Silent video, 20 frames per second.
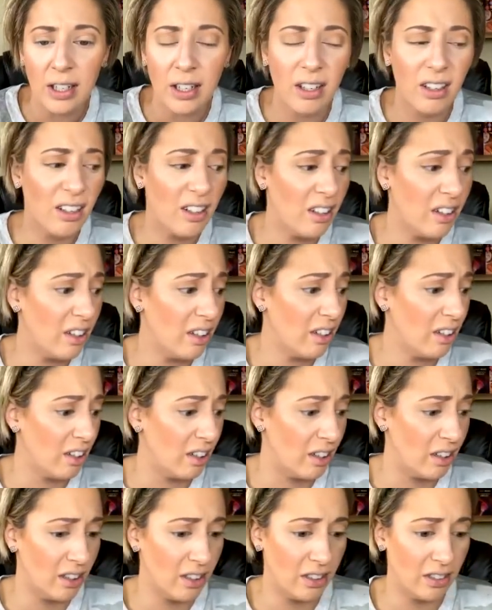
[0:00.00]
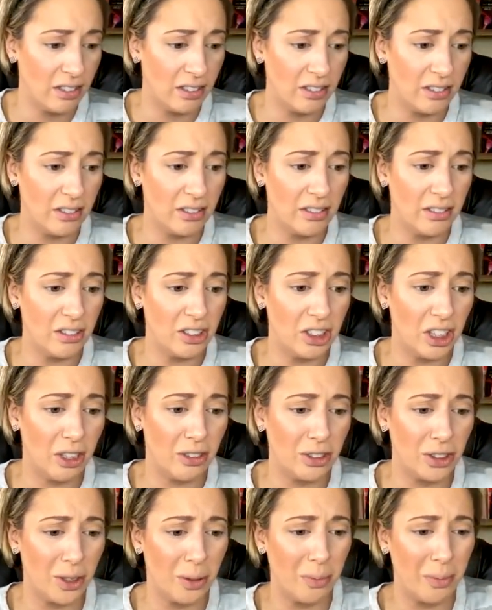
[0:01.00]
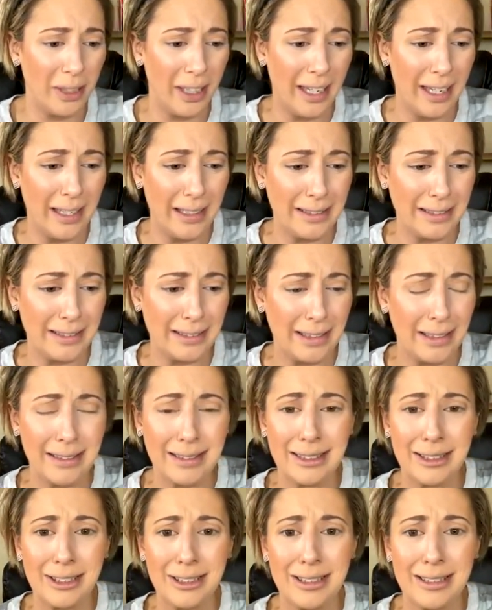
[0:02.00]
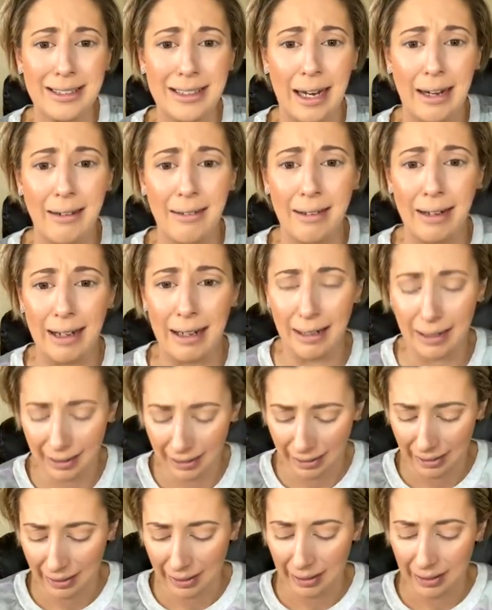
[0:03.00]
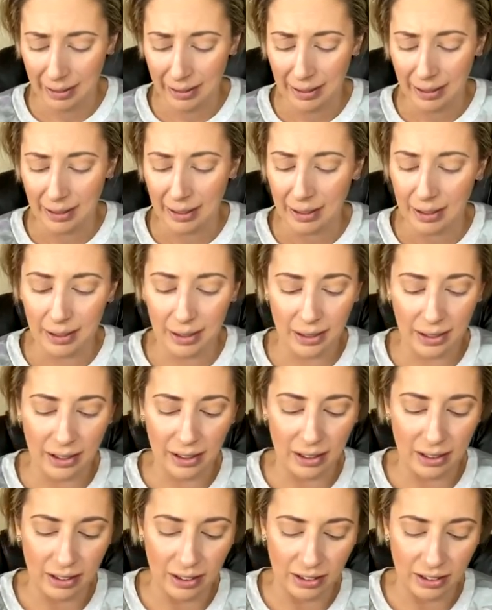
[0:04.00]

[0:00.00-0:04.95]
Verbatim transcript: Oh, shelter in place. That's just scary. Ugh.